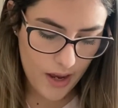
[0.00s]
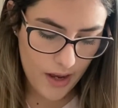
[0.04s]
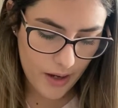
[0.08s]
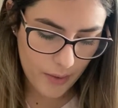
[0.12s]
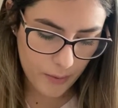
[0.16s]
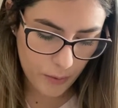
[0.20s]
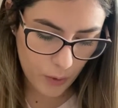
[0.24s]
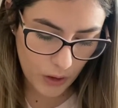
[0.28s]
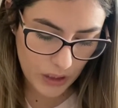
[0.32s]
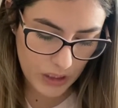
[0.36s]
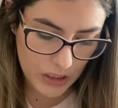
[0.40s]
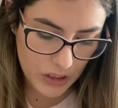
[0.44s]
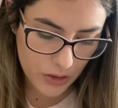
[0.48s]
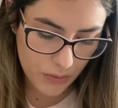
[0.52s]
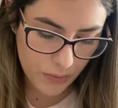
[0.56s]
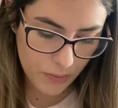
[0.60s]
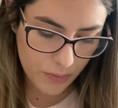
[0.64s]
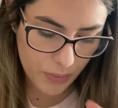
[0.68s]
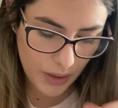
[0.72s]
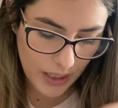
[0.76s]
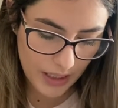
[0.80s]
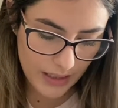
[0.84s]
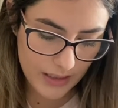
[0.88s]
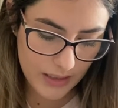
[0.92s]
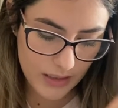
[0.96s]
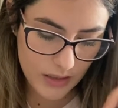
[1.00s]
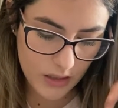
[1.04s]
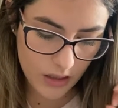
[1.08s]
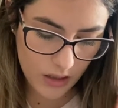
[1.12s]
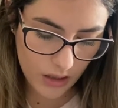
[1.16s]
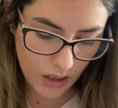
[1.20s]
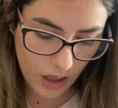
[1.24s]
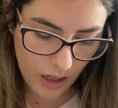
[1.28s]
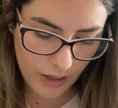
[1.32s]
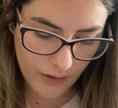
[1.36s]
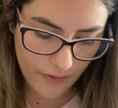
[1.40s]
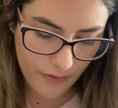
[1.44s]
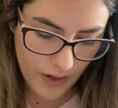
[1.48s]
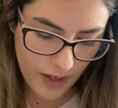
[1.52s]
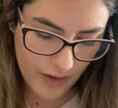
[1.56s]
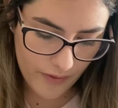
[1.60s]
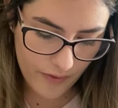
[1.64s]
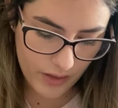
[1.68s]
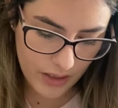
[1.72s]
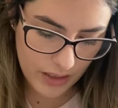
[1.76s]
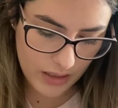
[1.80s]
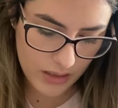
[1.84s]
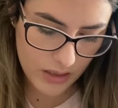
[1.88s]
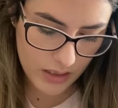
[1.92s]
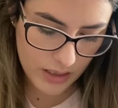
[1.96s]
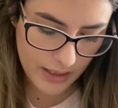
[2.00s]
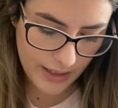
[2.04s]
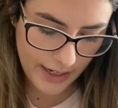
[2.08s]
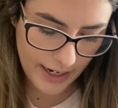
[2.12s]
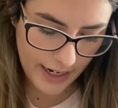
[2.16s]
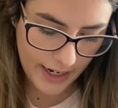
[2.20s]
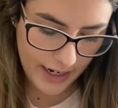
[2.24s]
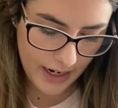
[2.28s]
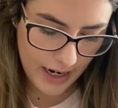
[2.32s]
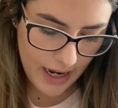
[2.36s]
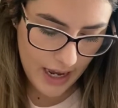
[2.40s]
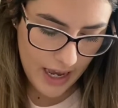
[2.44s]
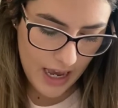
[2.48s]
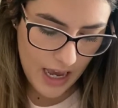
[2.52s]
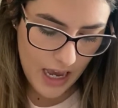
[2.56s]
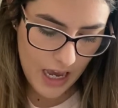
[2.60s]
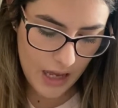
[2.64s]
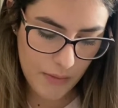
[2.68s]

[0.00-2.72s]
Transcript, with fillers: I'm going to practice a lot of evidence today